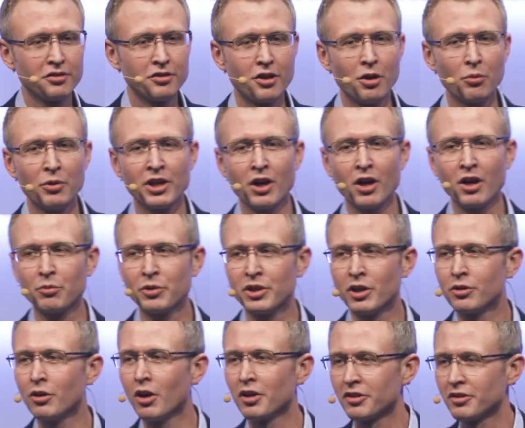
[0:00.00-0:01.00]
You know, we are, we
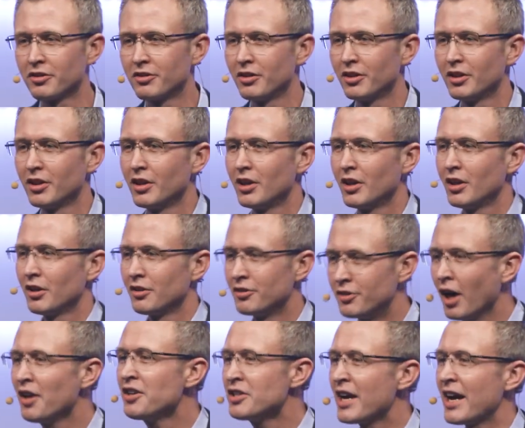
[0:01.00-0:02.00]
are not
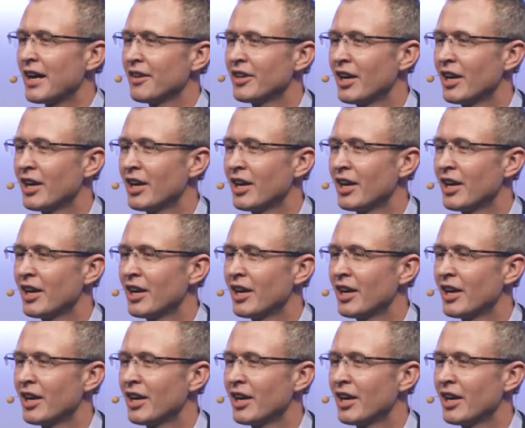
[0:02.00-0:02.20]
done yet.